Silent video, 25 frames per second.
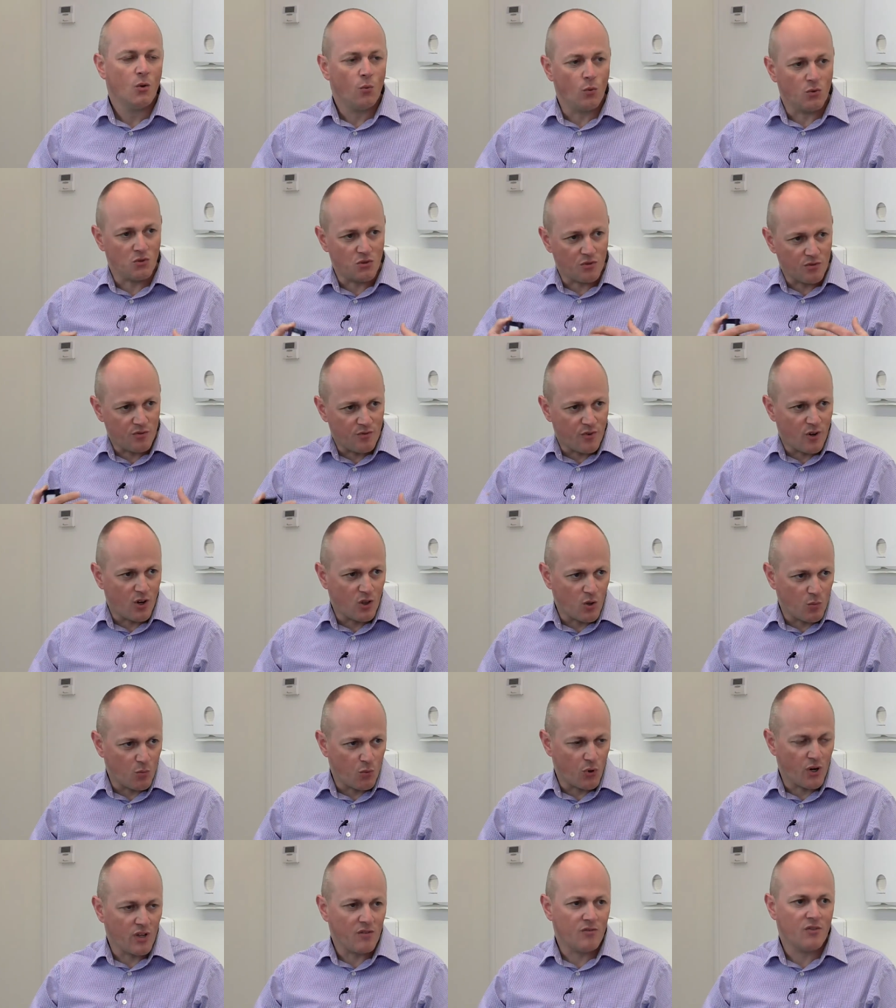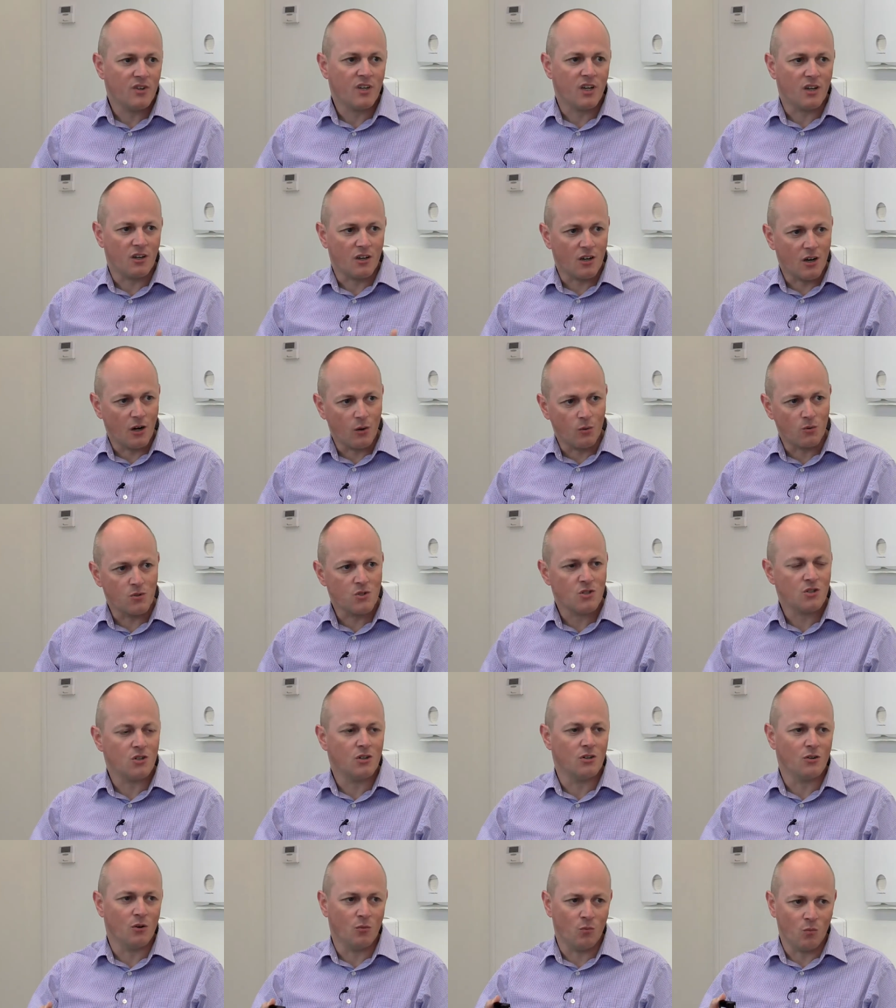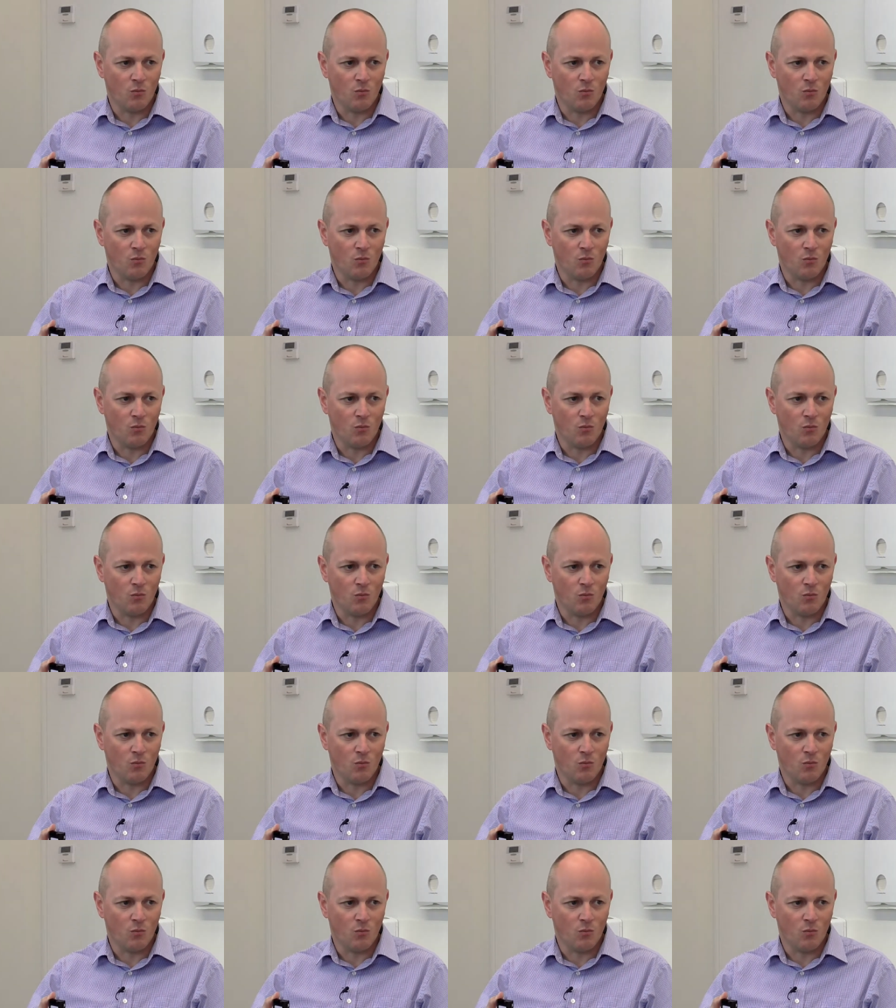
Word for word: we'll do further briefing in culture